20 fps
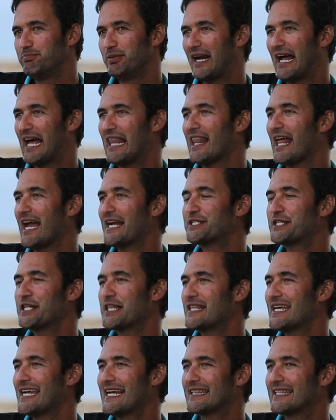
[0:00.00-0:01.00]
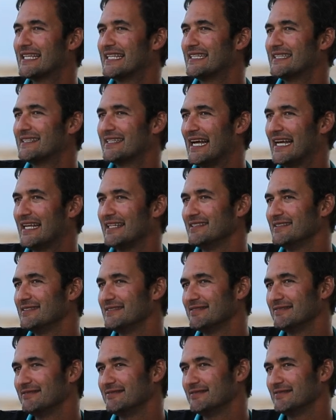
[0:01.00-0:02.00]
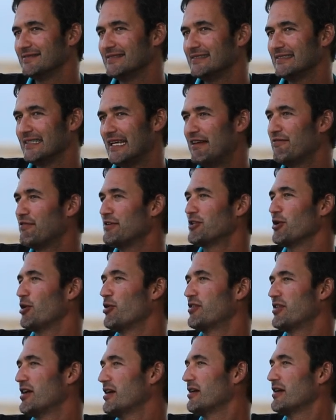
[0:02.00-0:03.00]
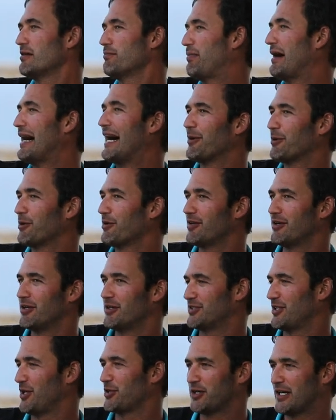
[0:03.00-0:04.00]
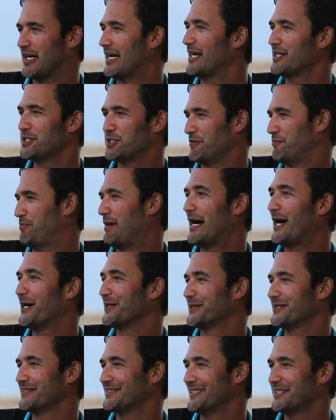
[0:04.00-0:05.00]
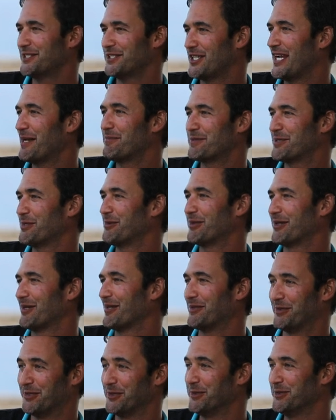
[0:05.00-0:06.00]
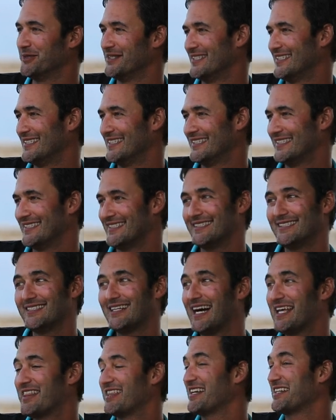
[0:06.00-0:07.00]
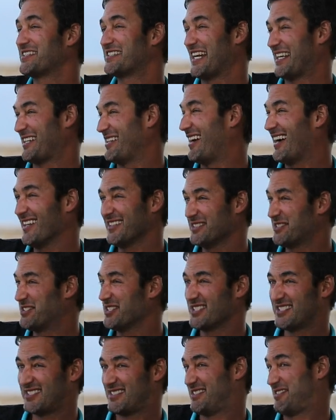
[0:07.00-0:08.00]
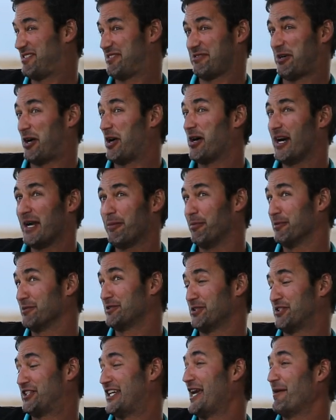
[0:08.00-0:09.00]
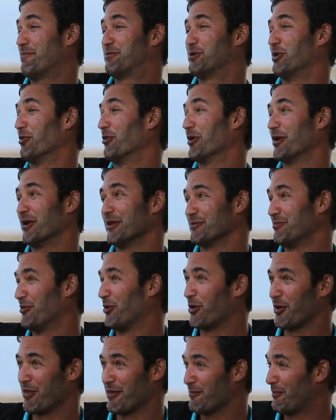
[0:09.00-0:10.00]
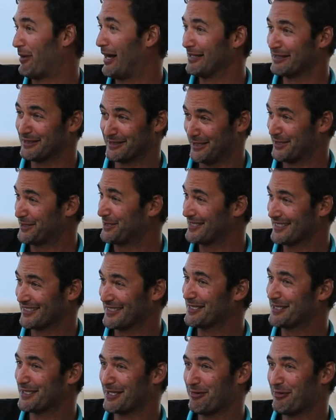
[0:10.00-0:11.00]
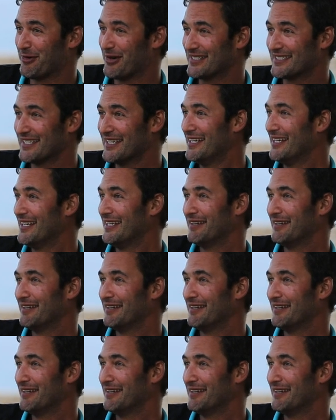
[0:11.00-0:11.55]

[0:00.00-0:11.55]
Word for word: but I like to think that that even though they're in power, there's other kinds of power that shapes the world too. I think technologists are able to shape the world more than politicians in True. some ways.